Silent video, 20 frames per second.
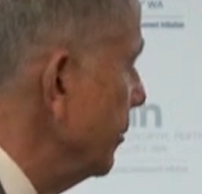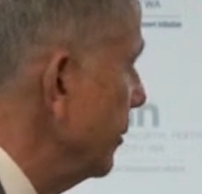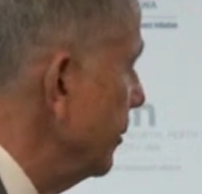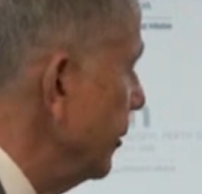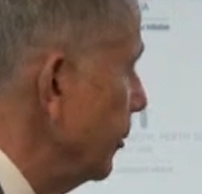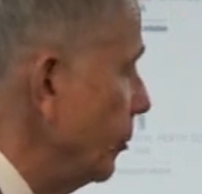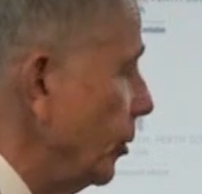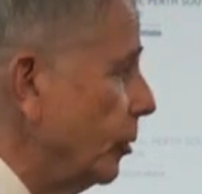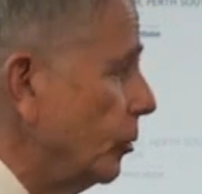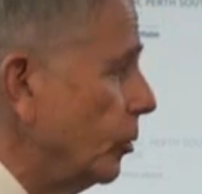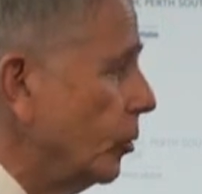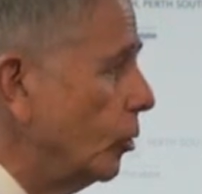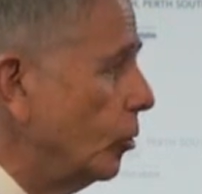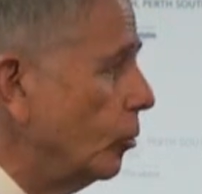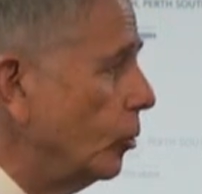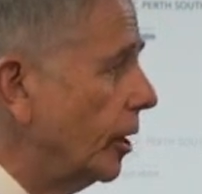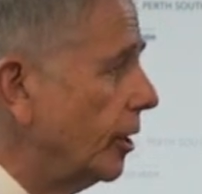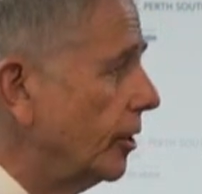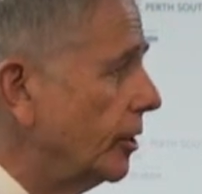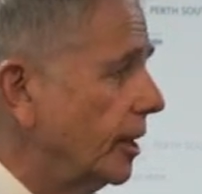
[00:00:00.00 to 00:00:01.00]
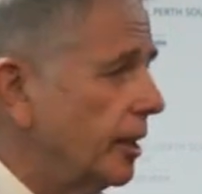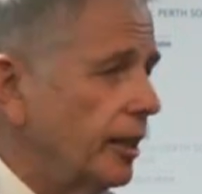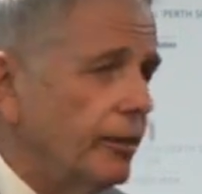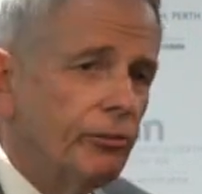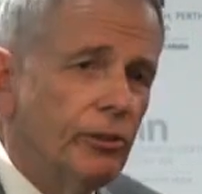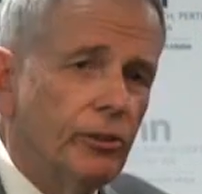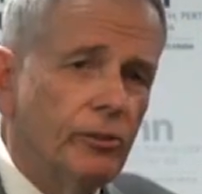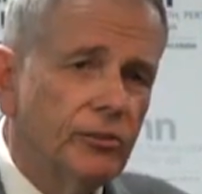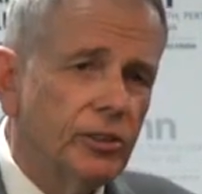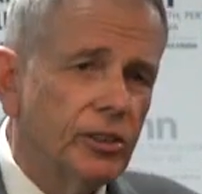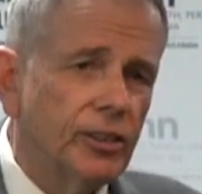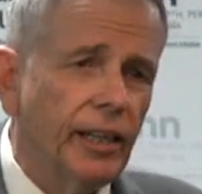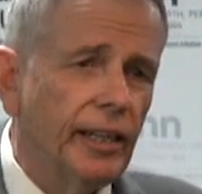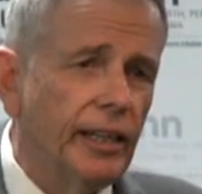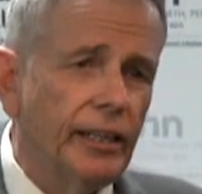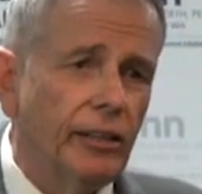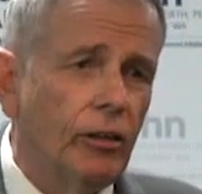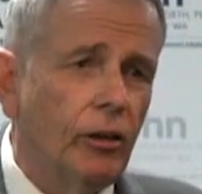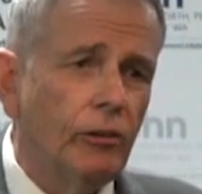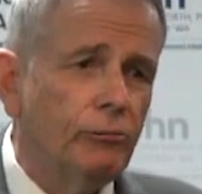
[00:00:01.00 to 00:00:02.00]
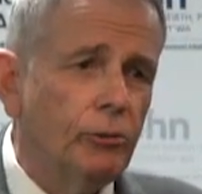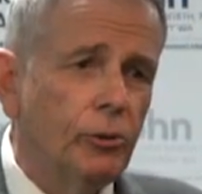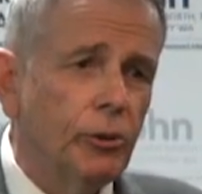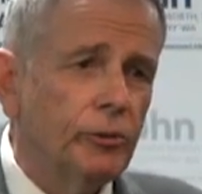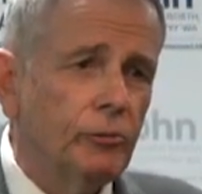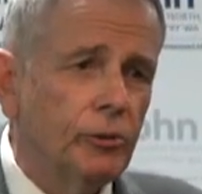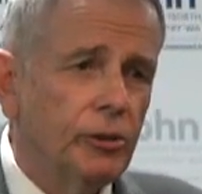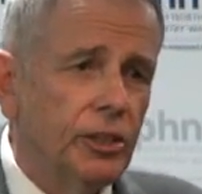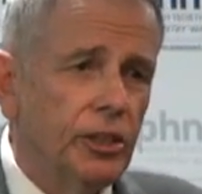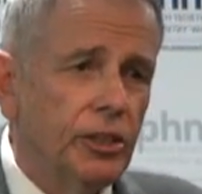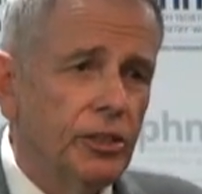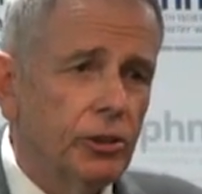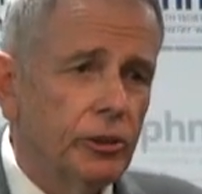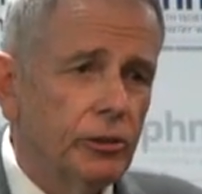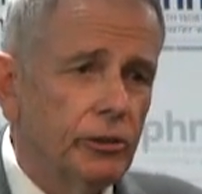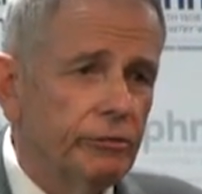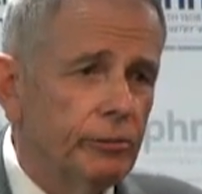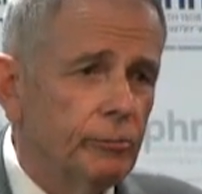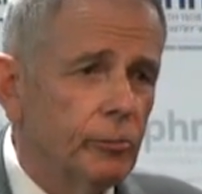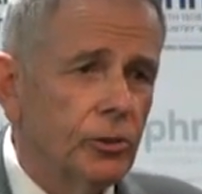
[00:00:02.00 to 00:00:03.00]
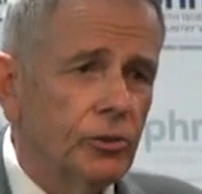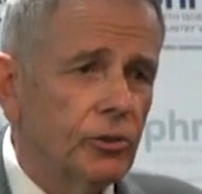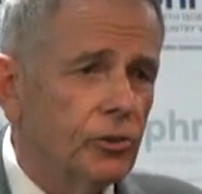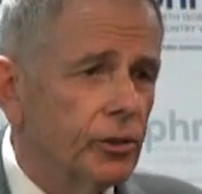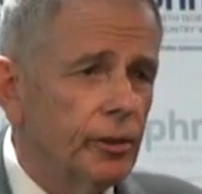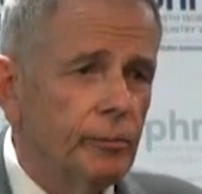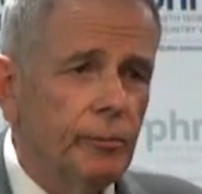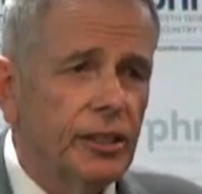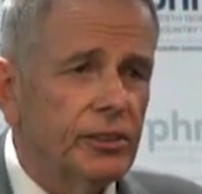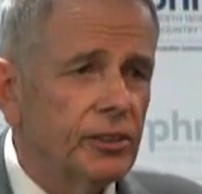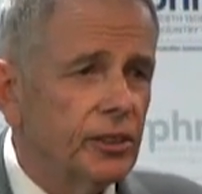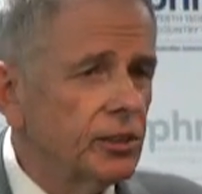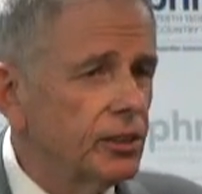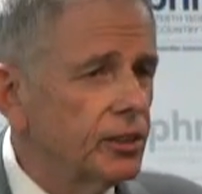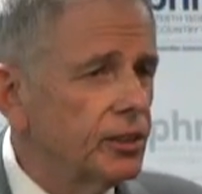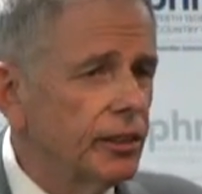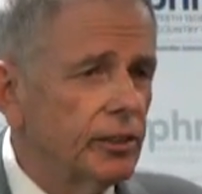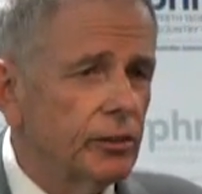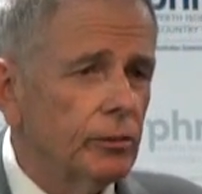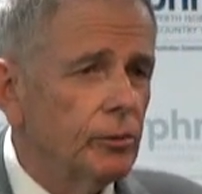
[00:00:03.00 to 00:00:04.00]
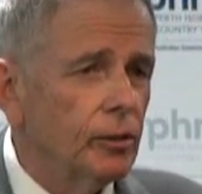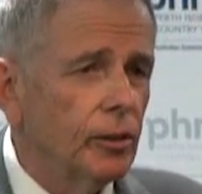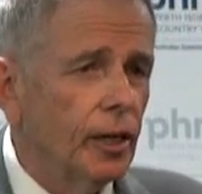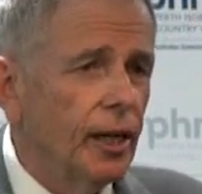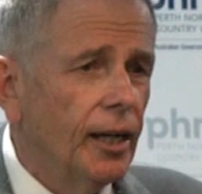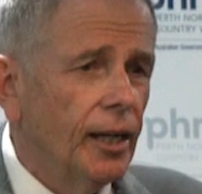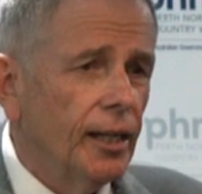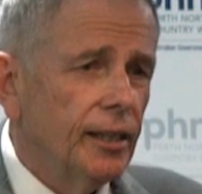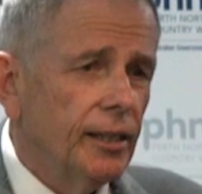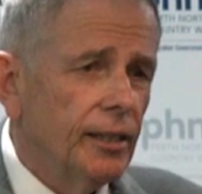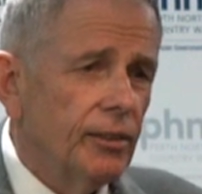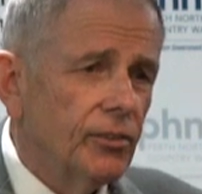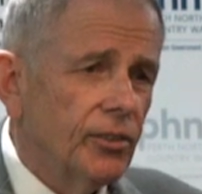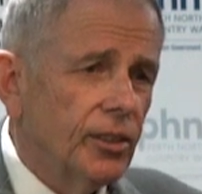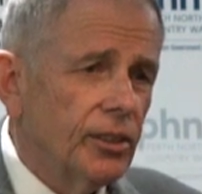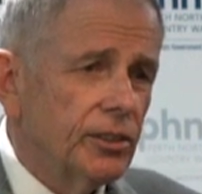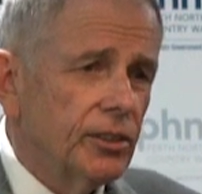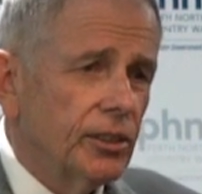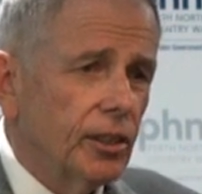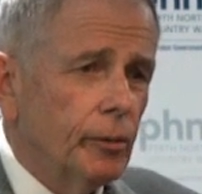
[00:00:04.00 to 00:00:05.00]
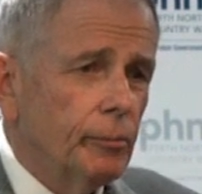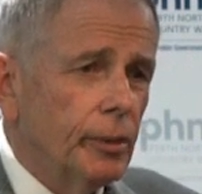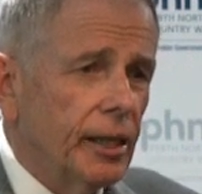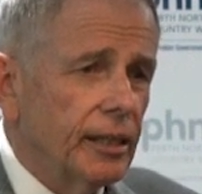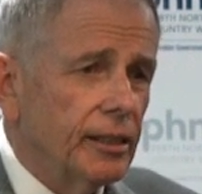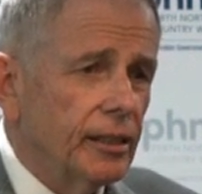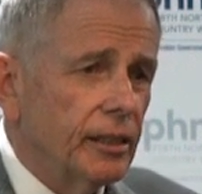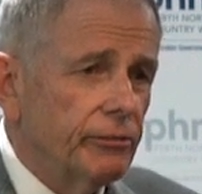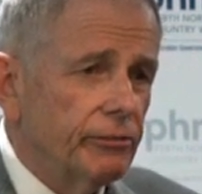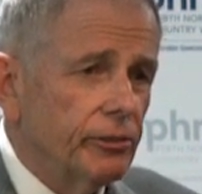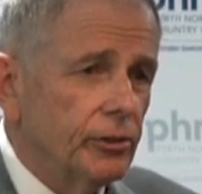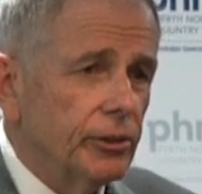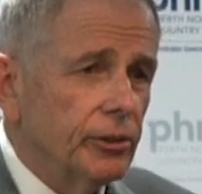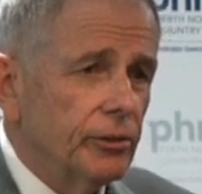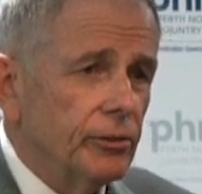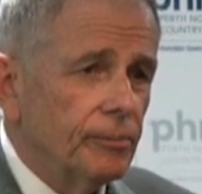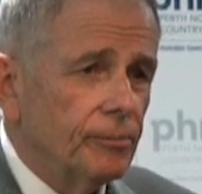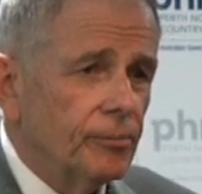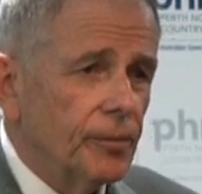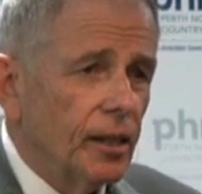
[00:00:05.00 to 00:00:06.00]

And we were all worried. And if you stay off work with an injury for more than 3 months, it's terrible. Things go badly for you.